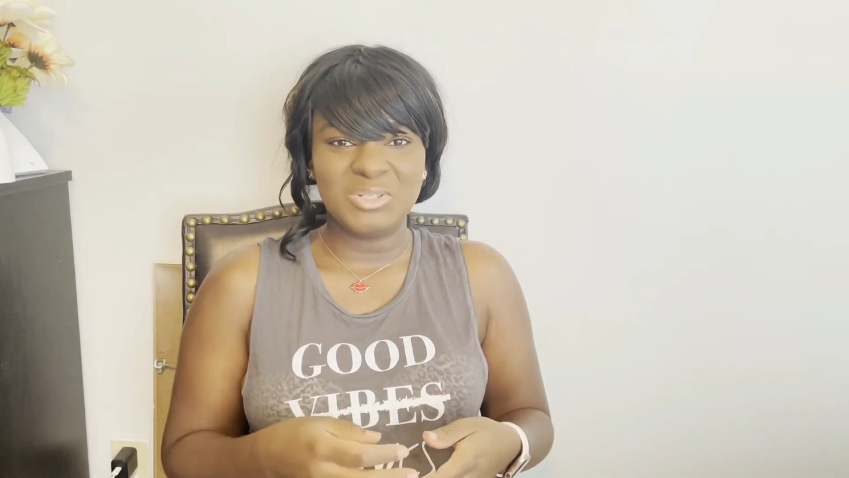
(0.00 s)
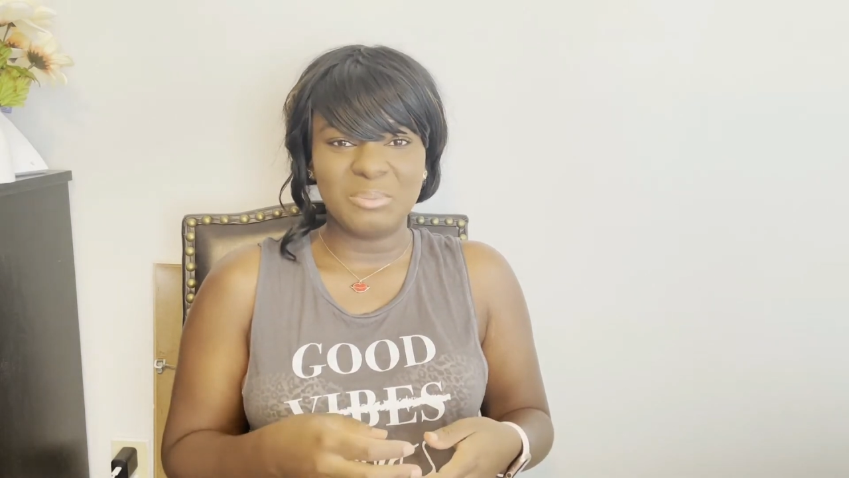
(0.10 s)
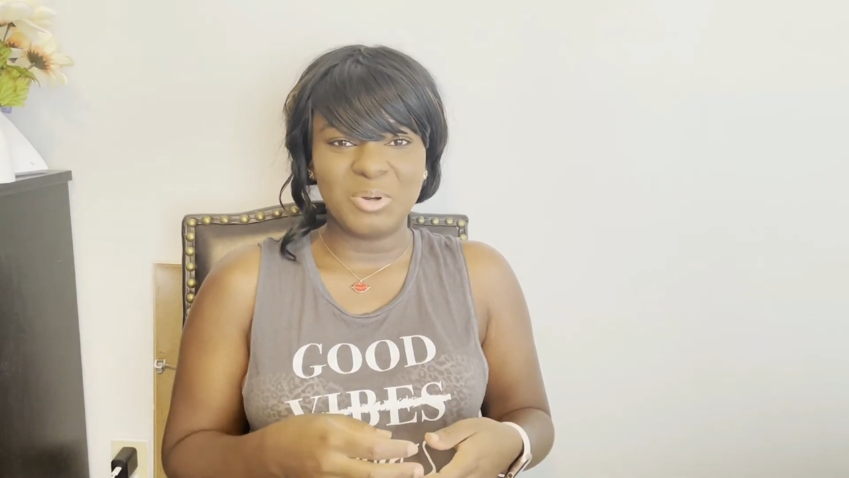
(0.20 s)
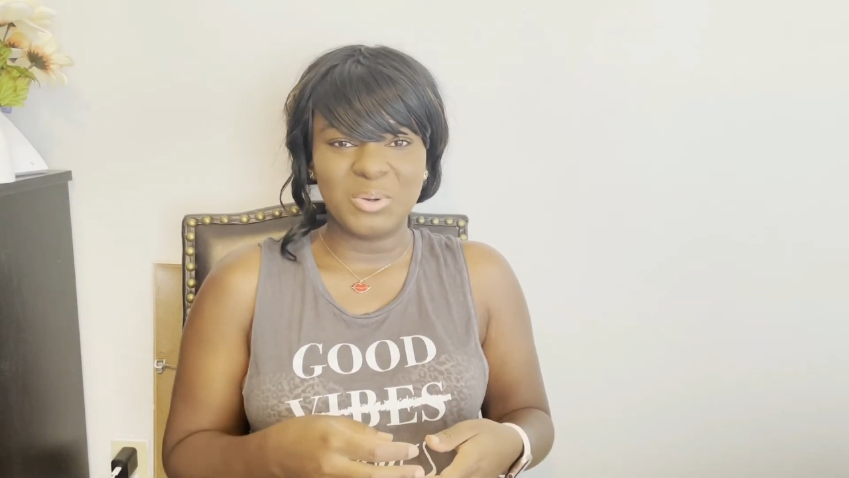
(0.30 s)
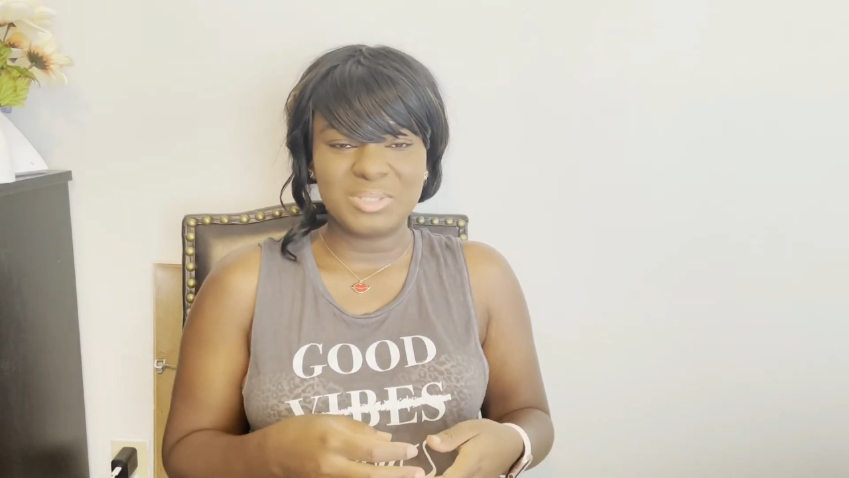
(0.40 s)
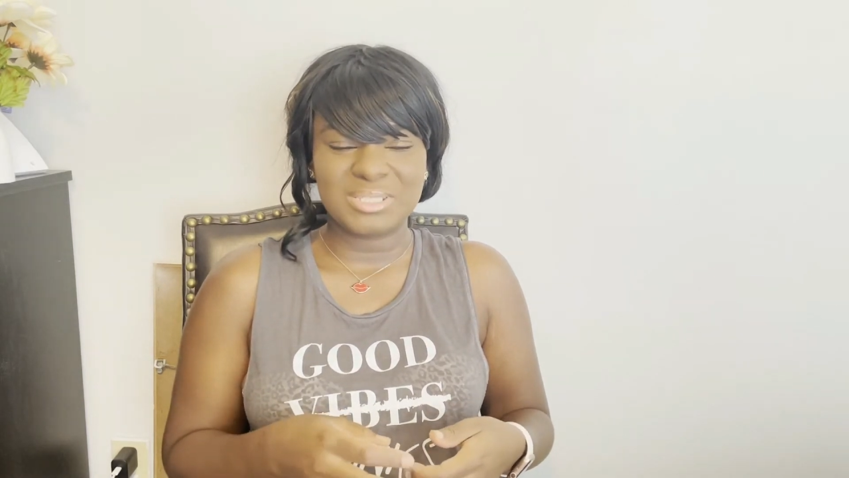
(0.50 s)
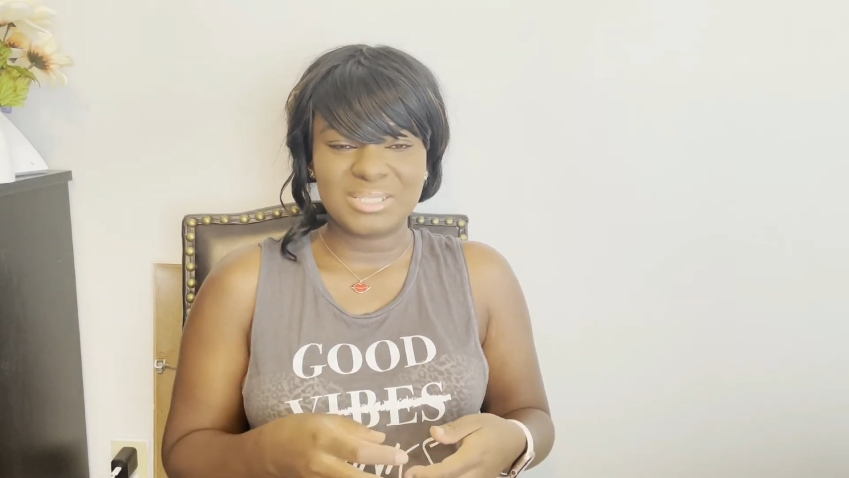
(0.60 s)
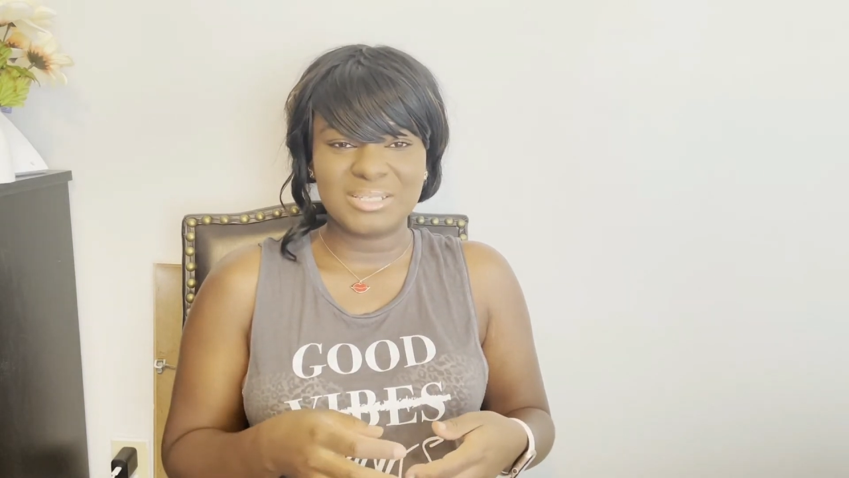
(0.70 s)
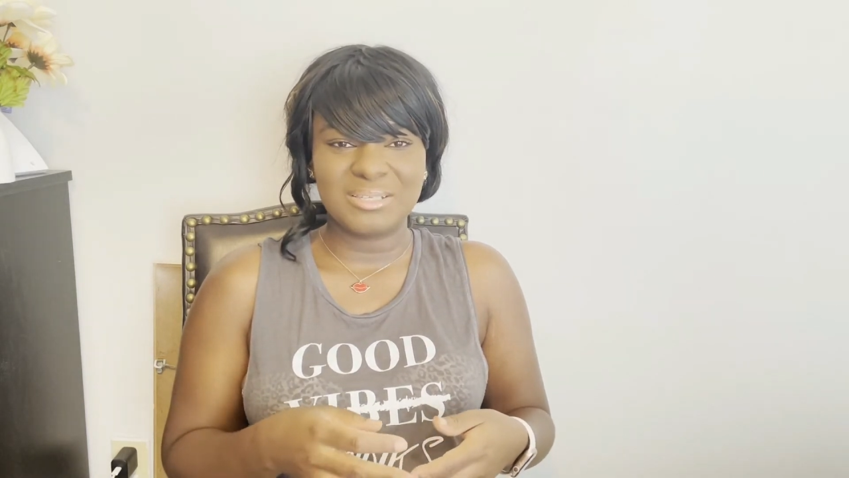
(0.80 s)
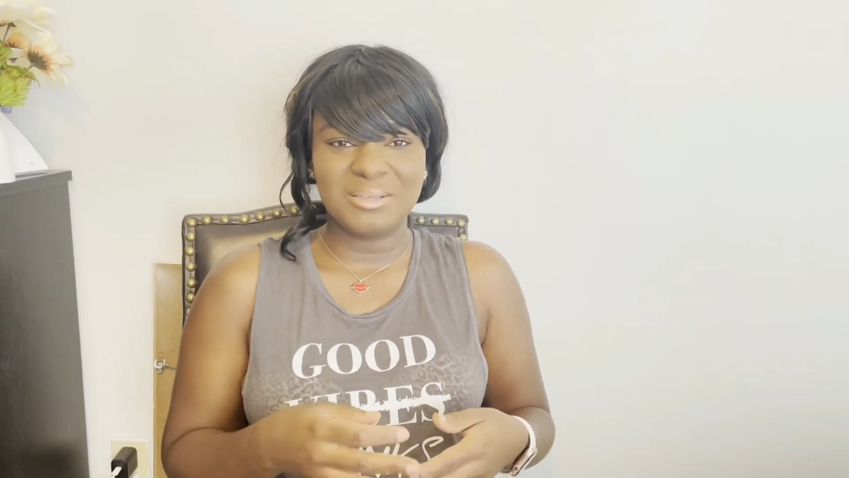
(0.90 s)
know about
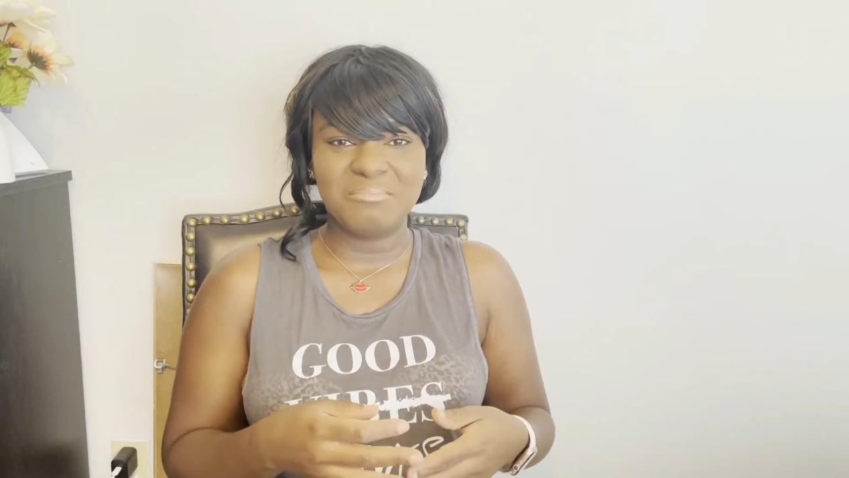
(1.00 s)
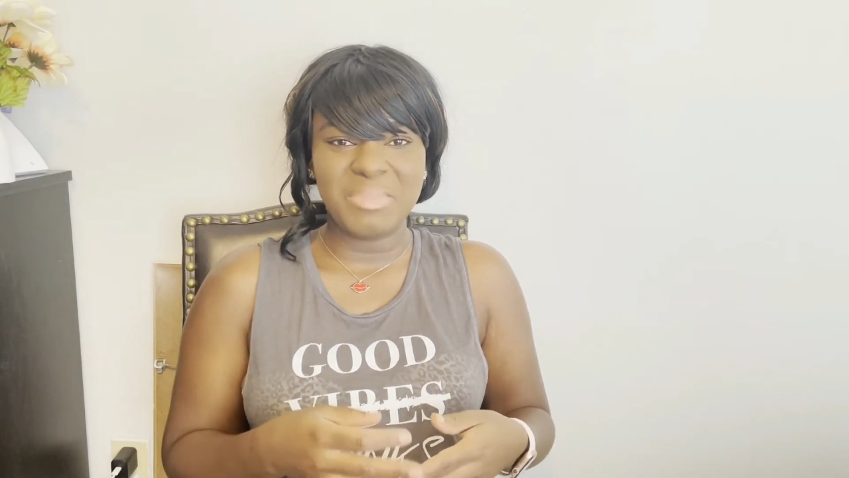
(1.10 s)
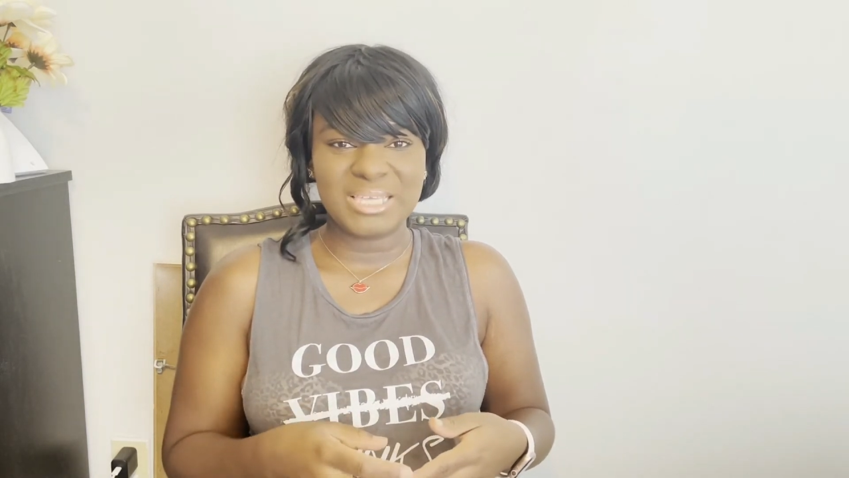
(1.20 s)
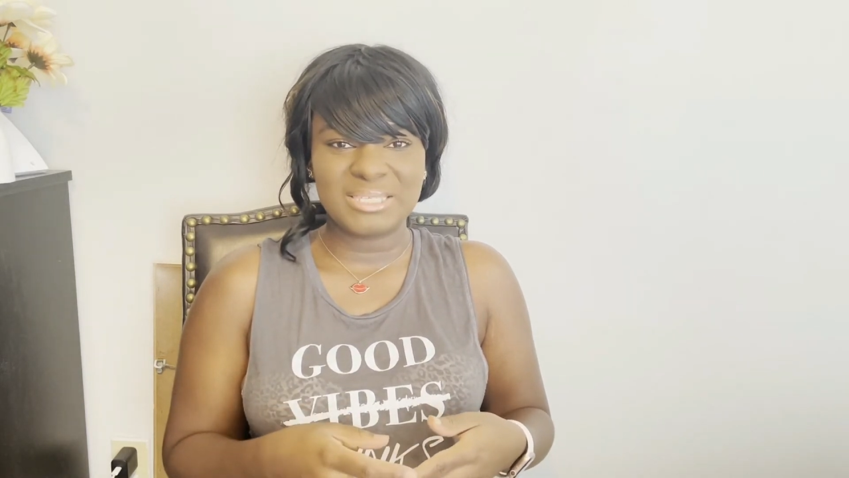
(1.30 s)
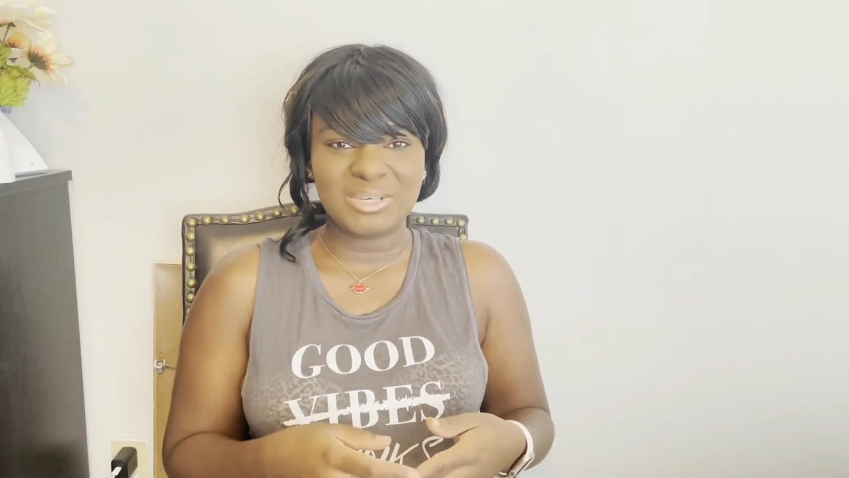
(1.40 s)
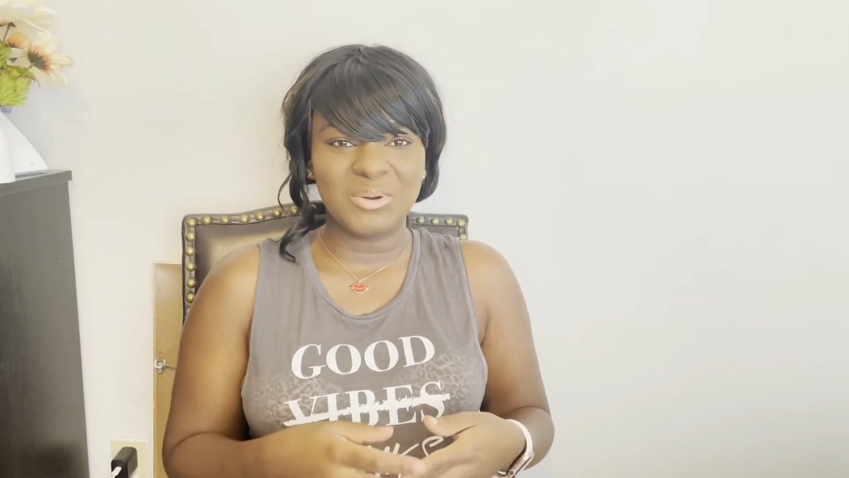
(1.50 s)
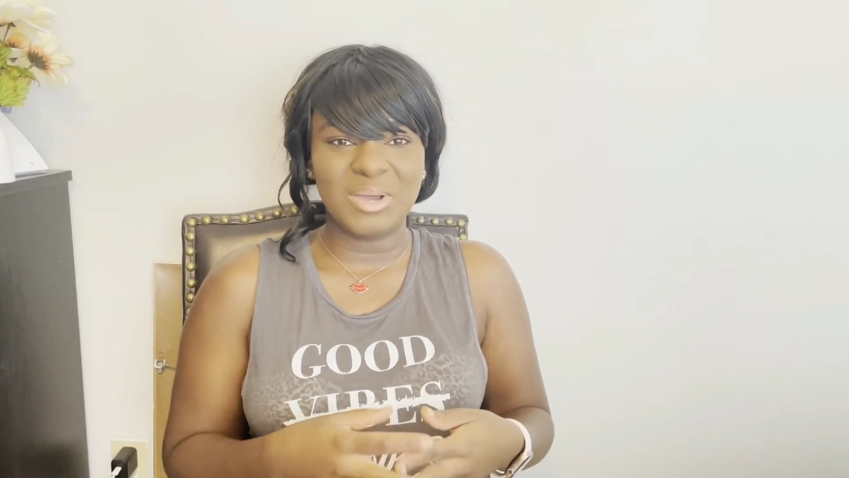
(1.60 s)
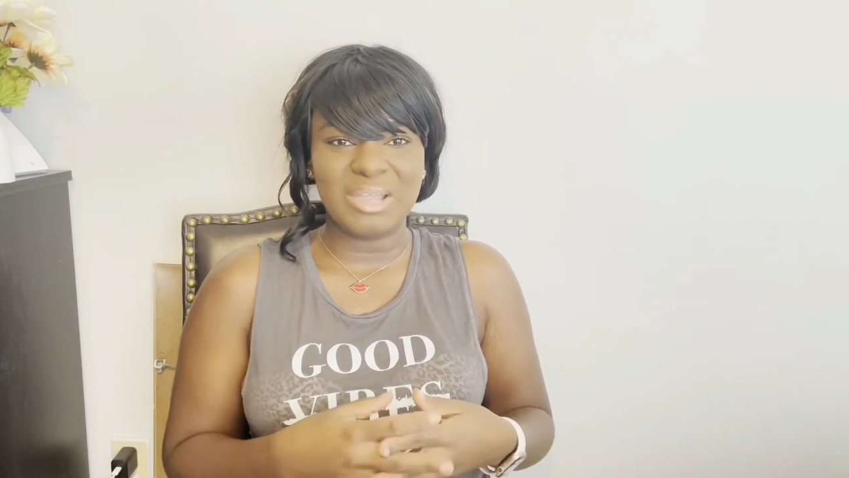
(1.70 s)
Mexico.